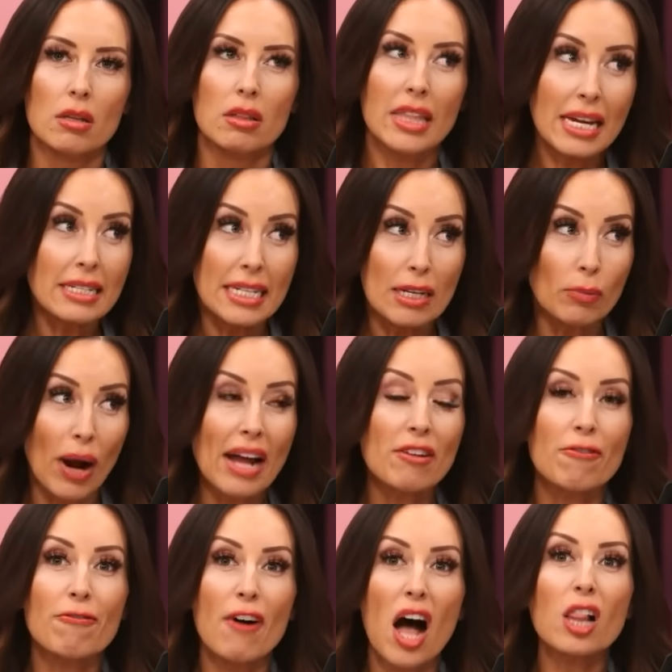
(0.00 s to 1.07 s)
They did write a
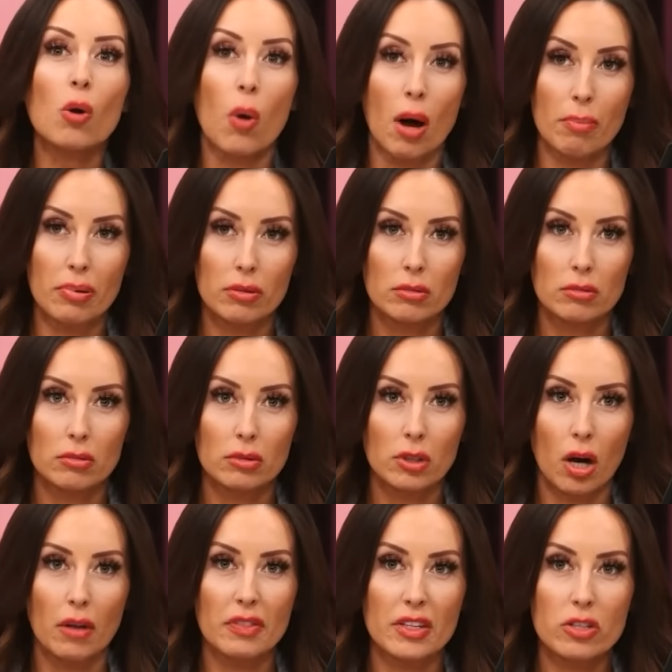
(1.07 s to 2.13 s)
follow up
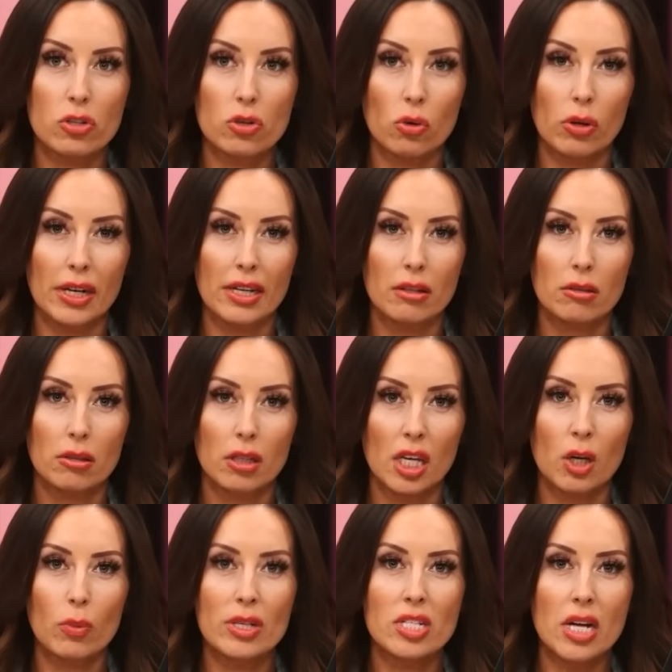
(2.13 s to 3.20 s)
on this story.
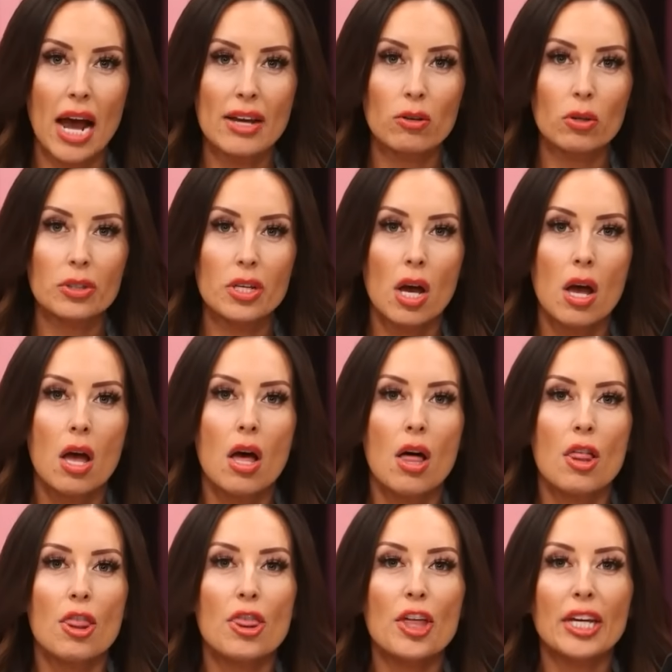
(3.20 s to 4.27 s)
It was titled,
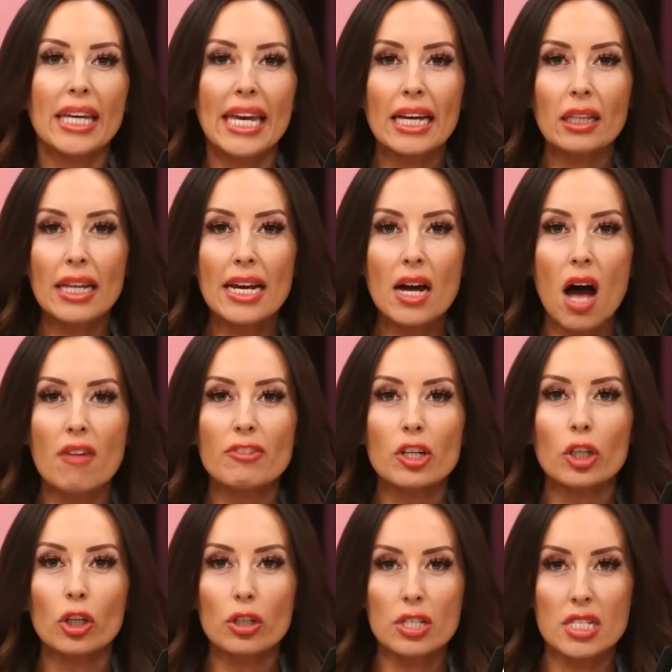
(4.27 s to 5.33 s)
The Killing of a
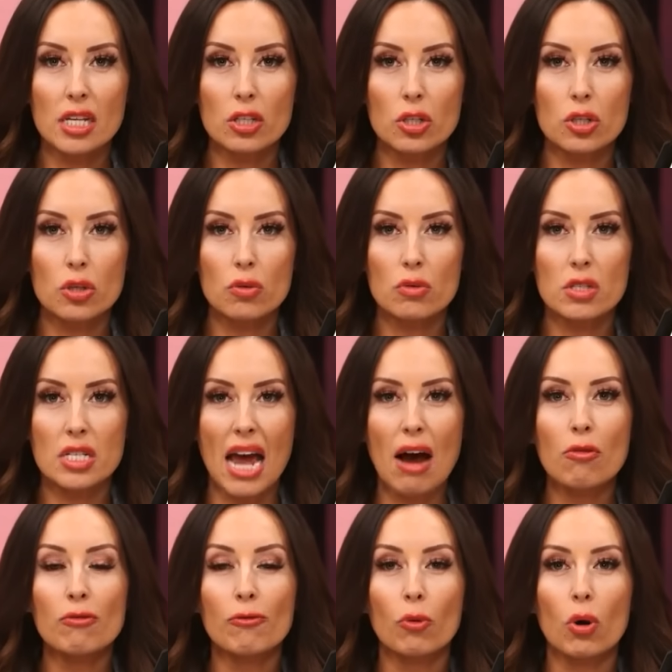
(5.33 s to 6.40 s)
Nursing Student
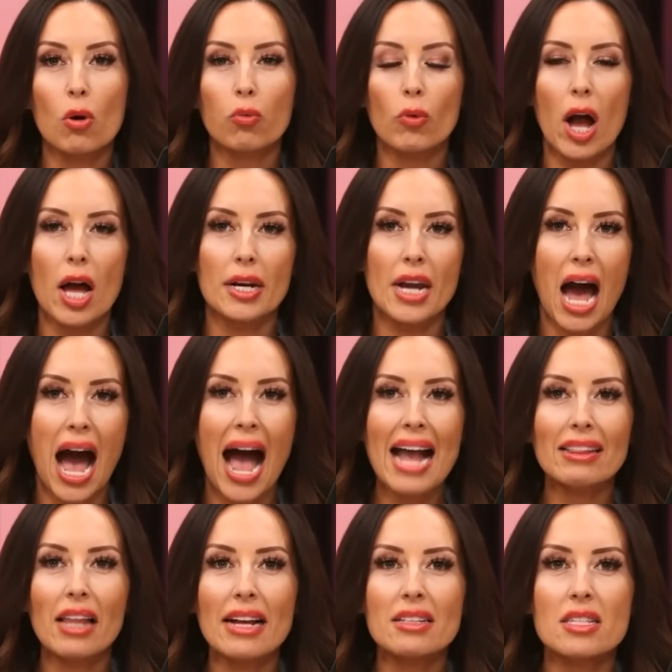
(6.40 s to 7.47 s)
Out for a Run
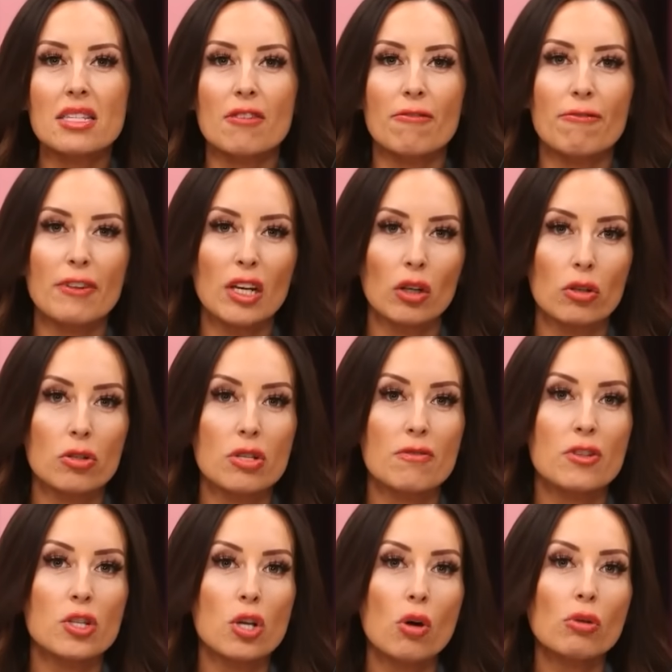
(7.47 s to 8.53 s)
Highlights the Fears of
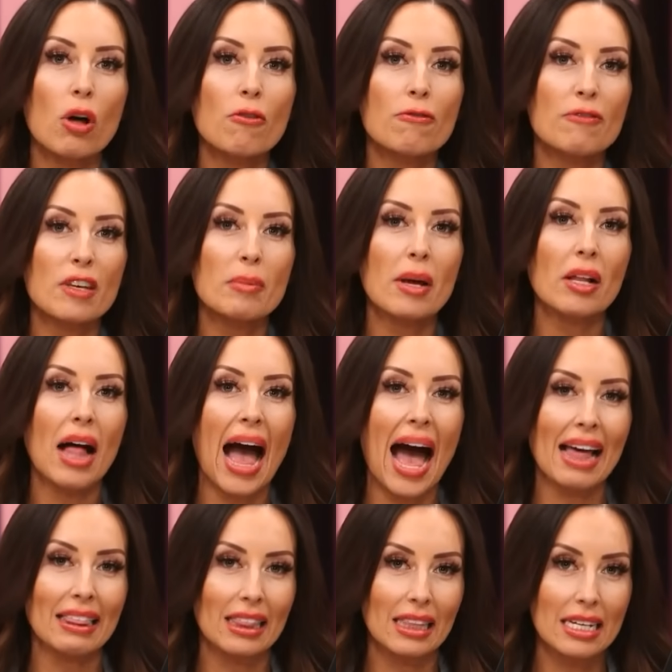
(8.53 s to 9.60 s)
Solo Female
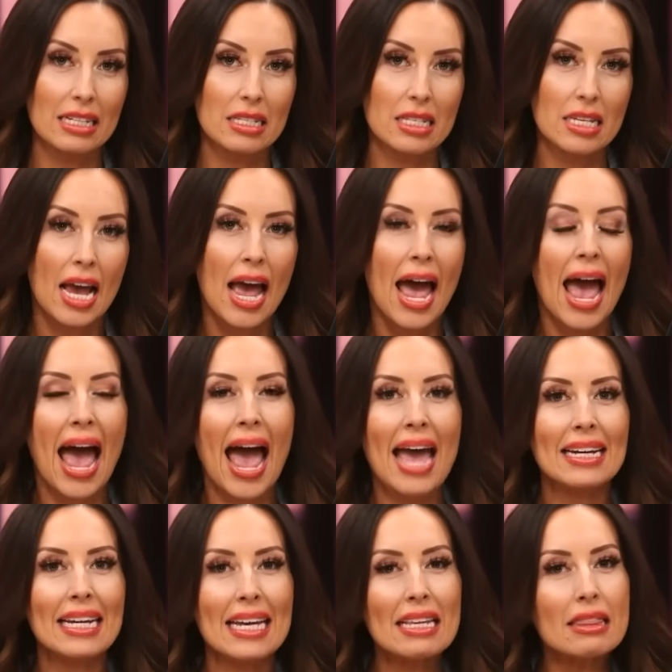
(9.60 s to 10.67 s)
Athletes.
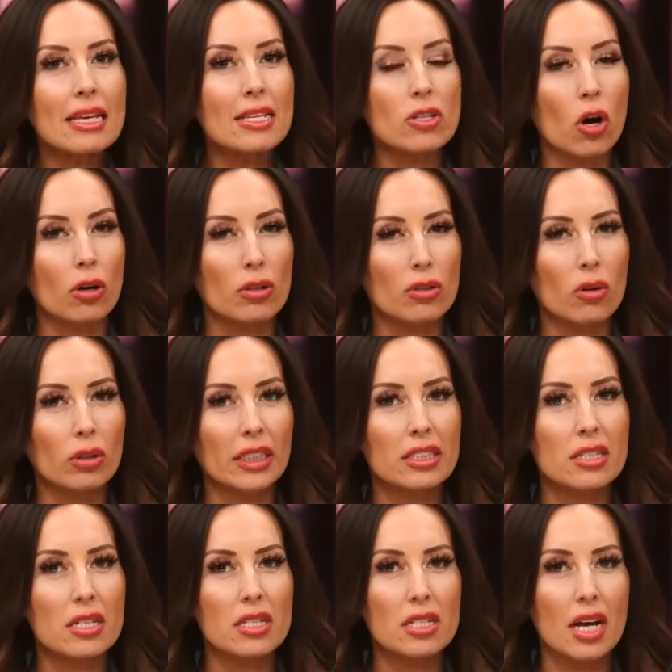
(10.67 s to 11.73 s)
And in this article,
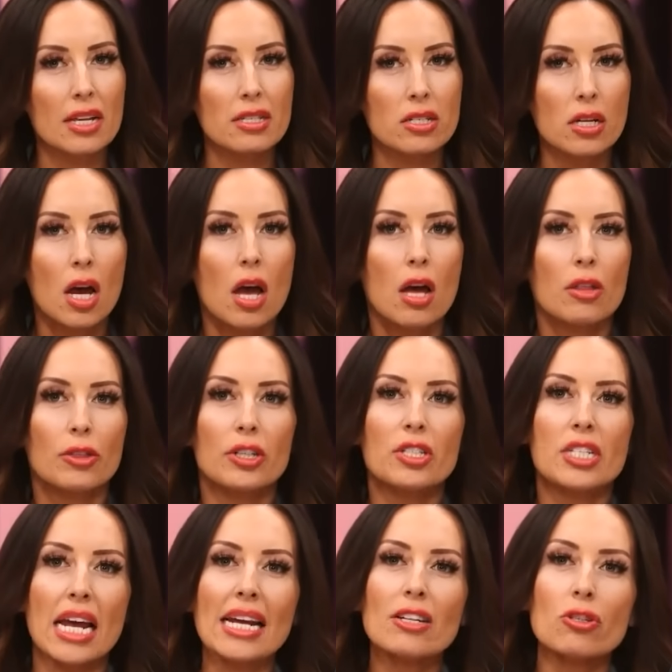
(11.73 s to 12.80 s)
it discussed the
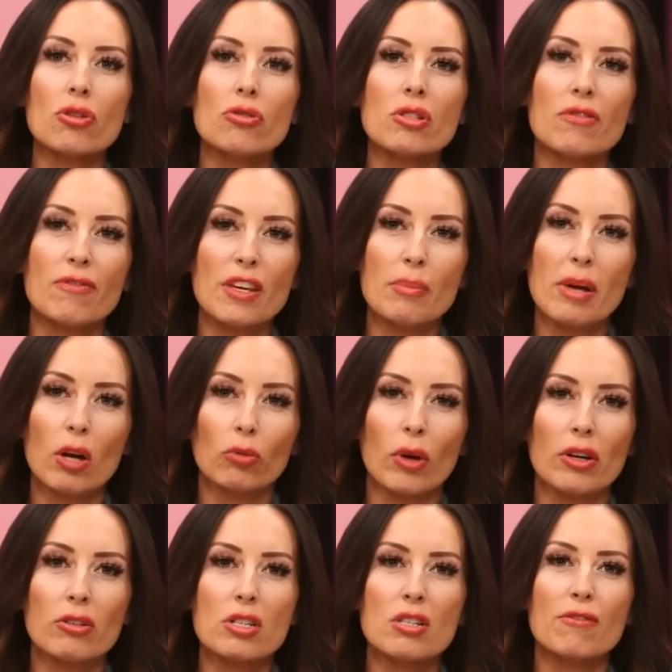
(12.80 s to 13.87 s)
dangers female
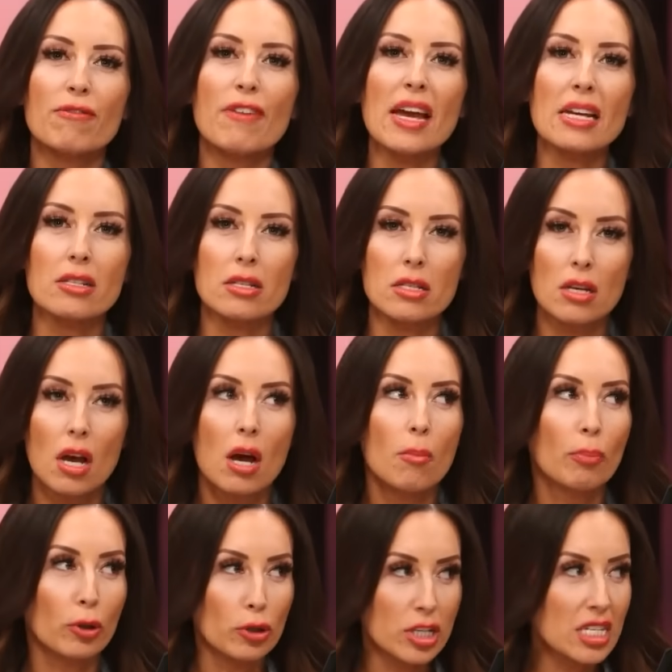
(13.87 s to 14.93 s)
runners face,
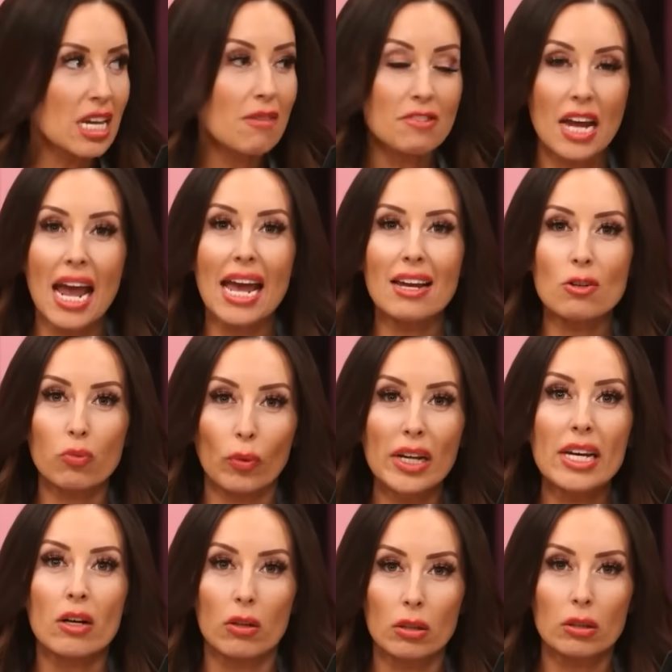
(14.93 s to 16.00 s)
perceived and
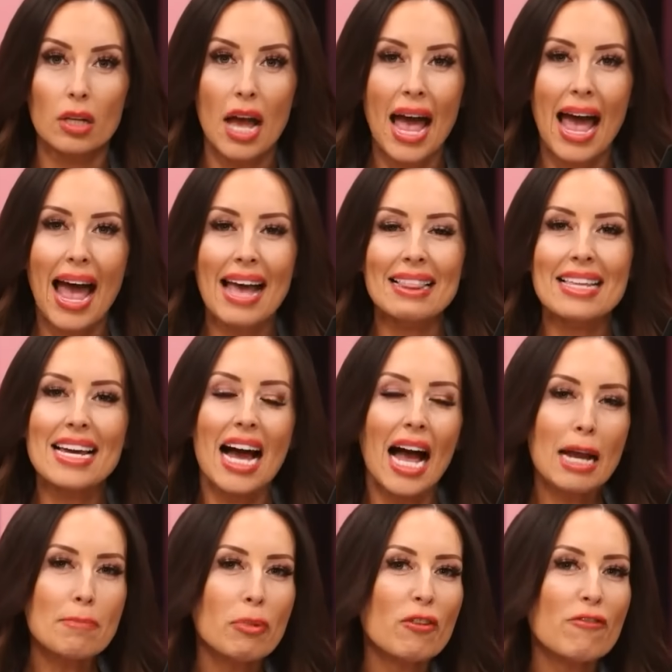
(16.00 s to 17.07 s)
real, and the
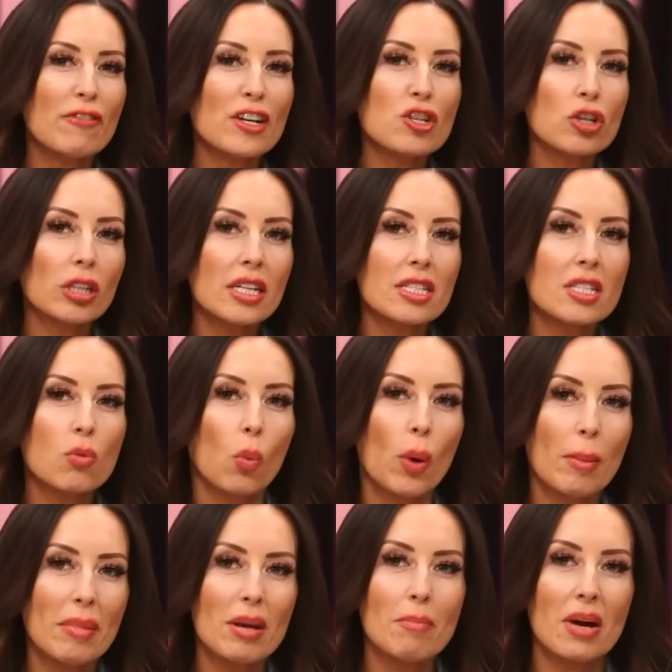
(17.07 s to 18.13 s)
hypervigilance
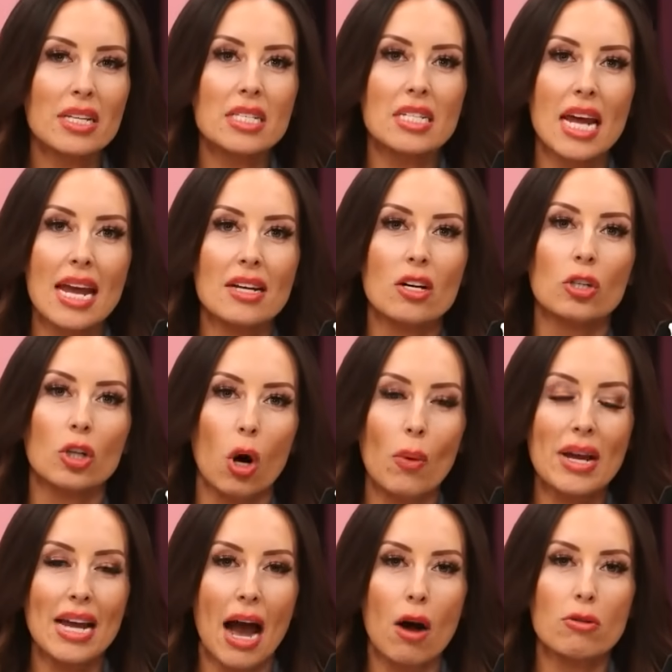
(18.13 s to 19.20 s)
women must take
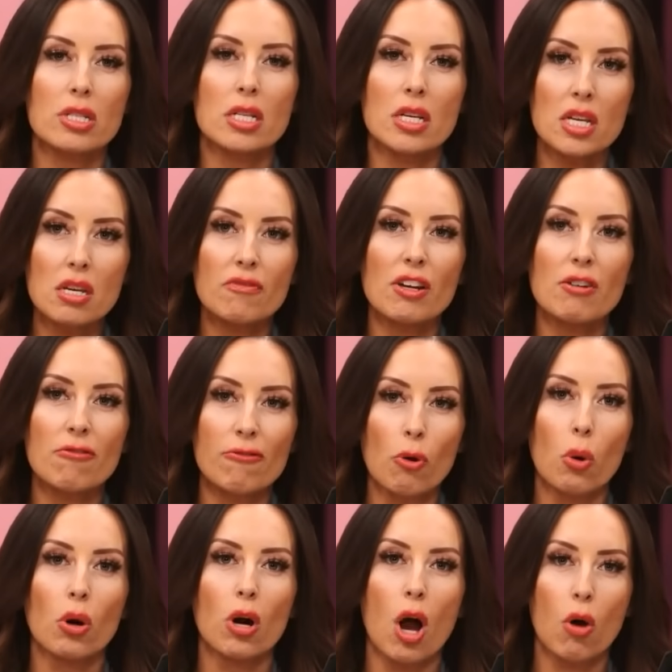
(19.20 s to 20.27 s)
going out, even
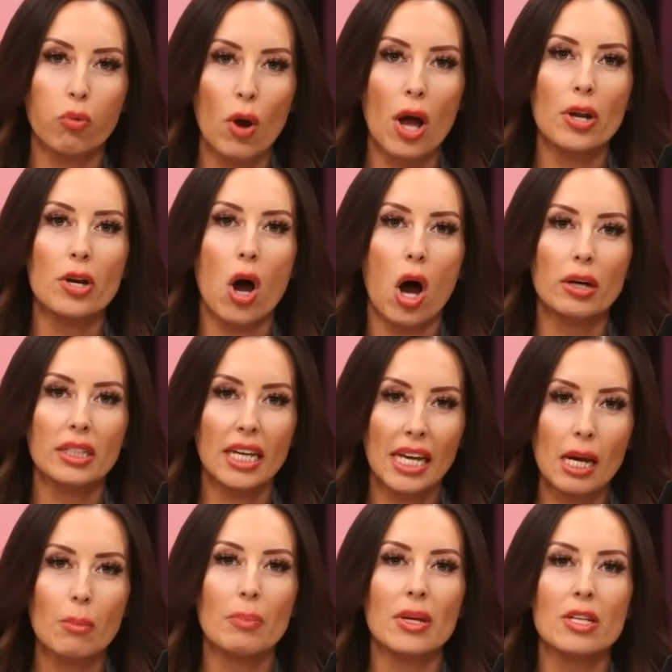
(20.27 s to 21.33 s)
for a run on
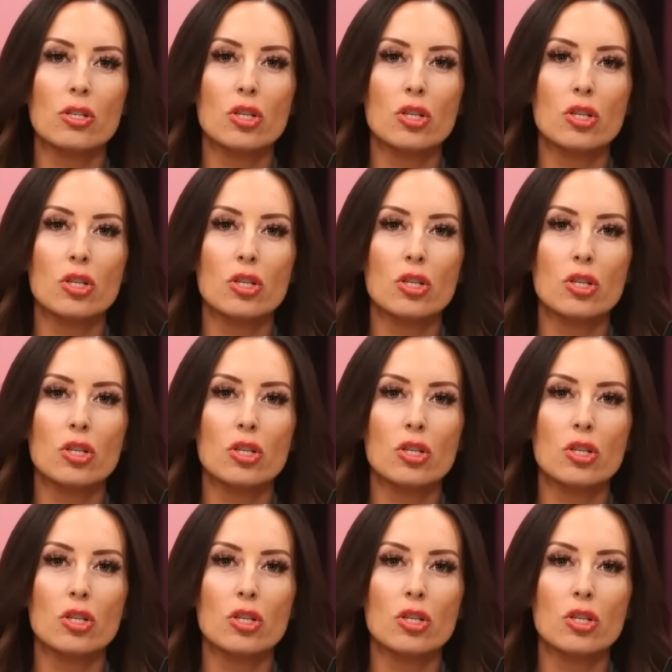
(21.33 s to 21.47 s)
campus.